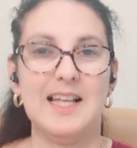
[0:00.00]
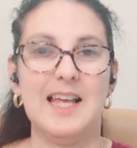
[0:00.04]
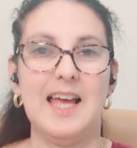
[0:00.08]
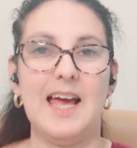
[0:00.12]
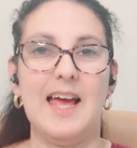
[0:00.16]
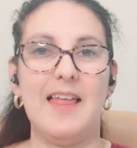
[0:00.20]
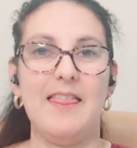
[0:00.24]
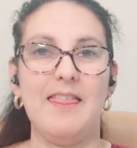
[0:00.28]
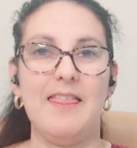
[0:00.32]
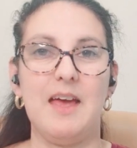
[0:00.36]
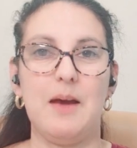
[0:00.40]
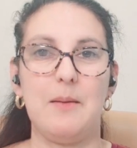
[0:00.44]

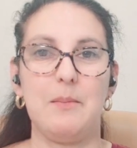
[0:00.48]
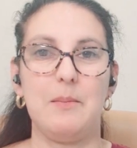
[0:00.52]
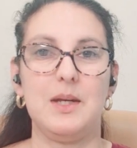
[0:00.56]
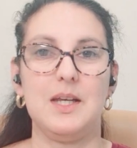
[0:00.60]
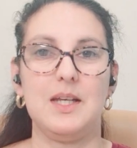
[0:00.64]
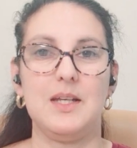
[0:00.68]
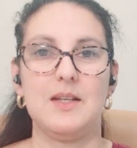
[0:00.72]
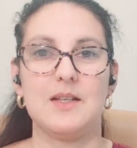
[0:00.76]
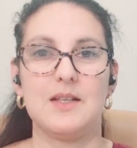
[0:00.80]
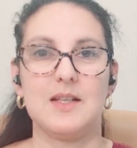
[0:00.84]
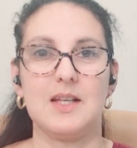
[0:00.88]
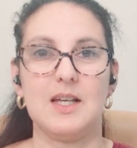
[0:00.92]
and that
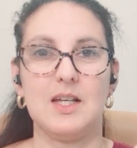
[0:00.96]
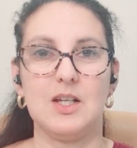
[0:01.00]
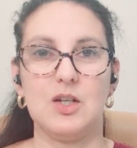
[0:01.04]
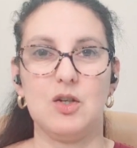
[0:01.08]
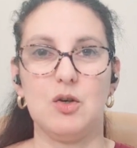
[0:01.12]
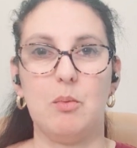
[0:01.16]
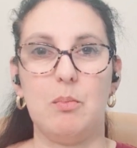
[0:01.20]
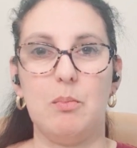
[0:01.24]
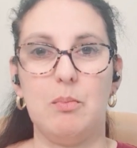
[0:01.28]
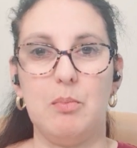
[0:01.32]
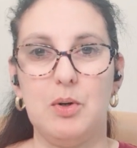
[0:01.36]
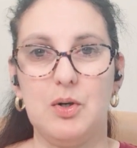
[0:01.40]
means that your
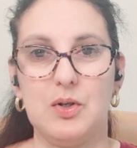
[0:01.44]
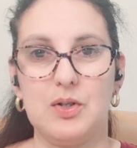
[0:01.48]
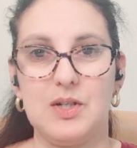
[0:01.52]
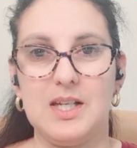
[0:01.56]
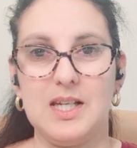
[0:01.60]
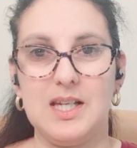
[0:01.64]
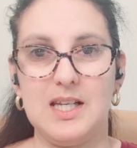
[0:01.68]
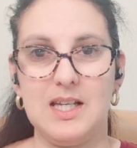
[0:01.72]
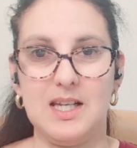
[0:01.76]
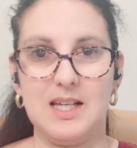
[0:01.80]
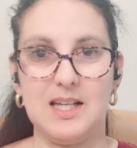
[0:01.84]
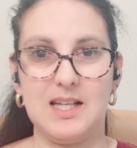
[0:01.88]

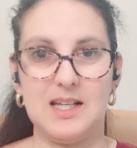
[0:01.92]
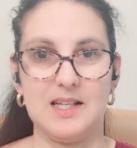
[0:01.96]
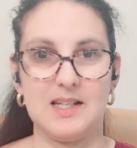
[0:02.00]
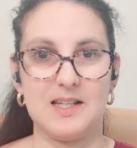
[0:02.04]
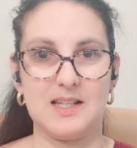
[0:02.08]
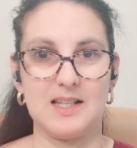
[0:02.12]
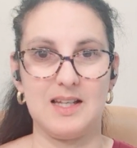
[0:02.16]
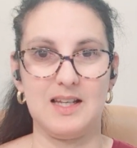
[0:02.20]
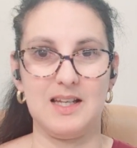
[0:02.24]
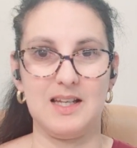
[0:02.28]
body is